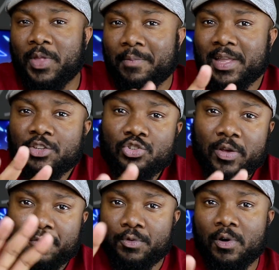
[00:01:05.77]
Now, I'm not sure
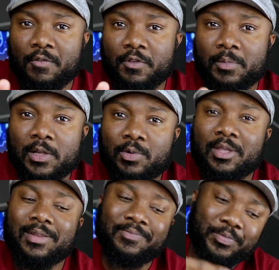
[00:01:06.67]
if you are familiar with
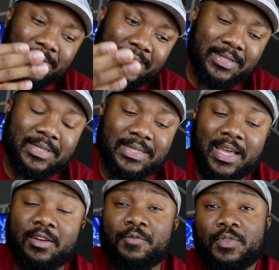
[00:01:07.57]
it. This is
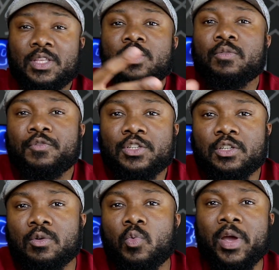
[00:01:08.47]
kind of the
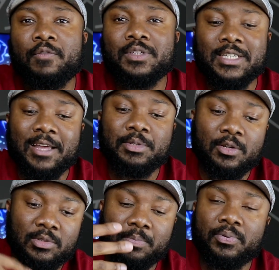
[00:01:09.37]
official way for
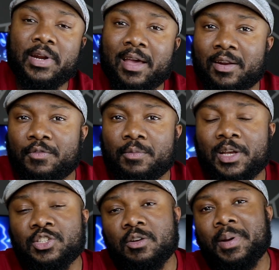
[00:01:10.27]
Samsung to put out
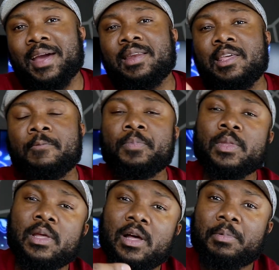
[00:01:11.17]
information about any
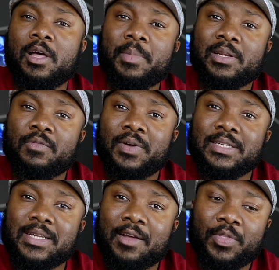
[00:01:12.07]
upcoming
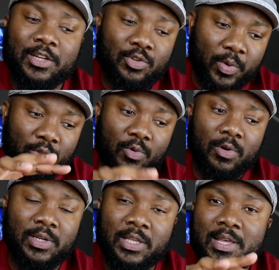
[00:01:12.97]
device out there. So when you go
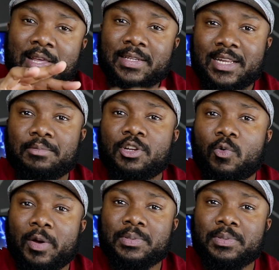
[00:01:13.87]
on the Samsung